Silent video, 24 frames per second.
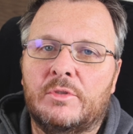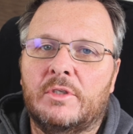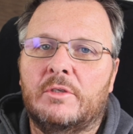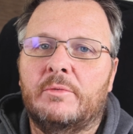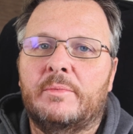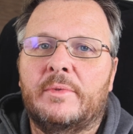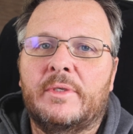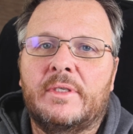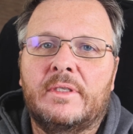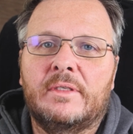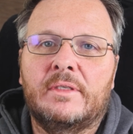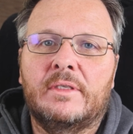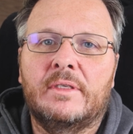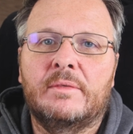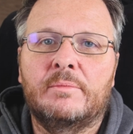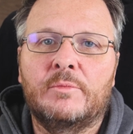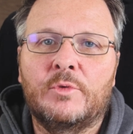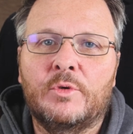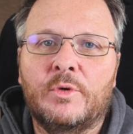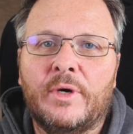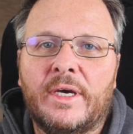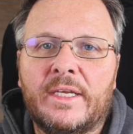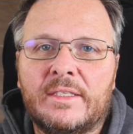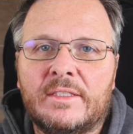also be
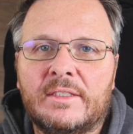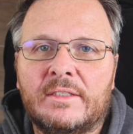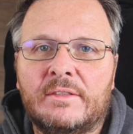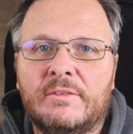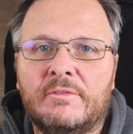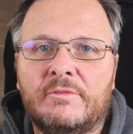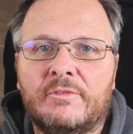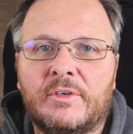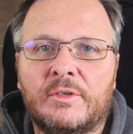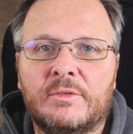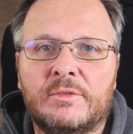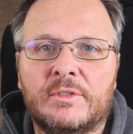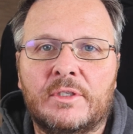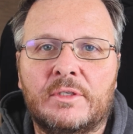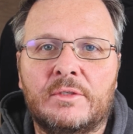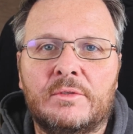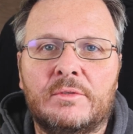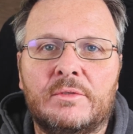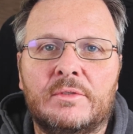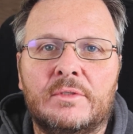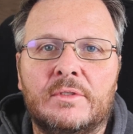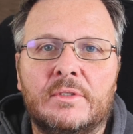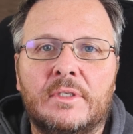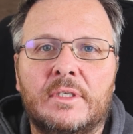more editing
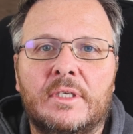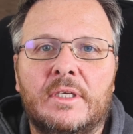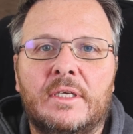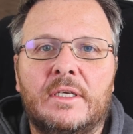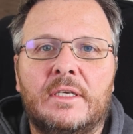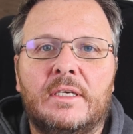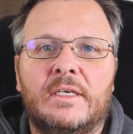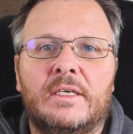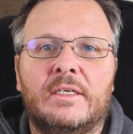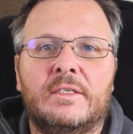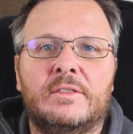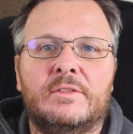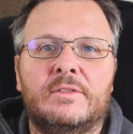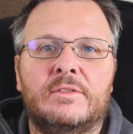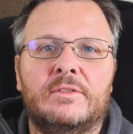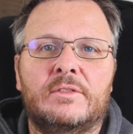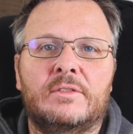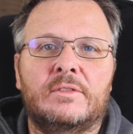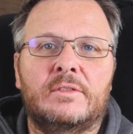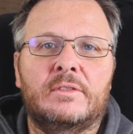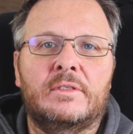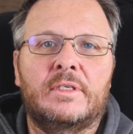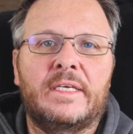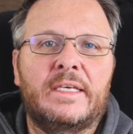photos
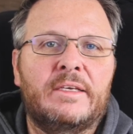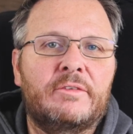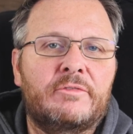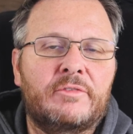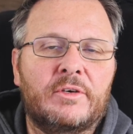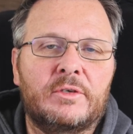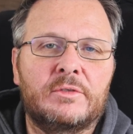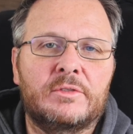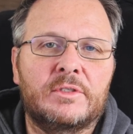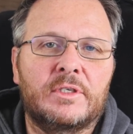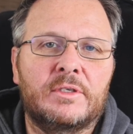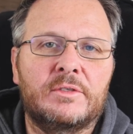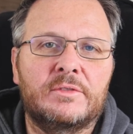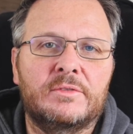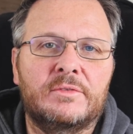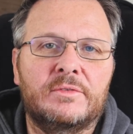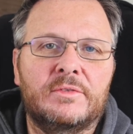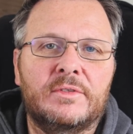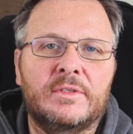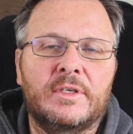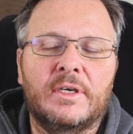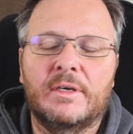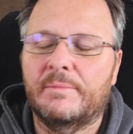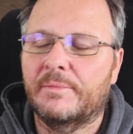and gear photos
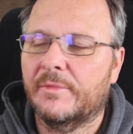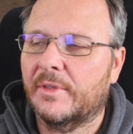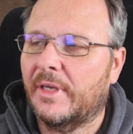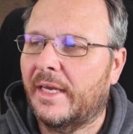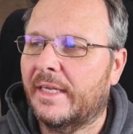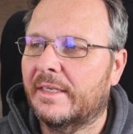and uh,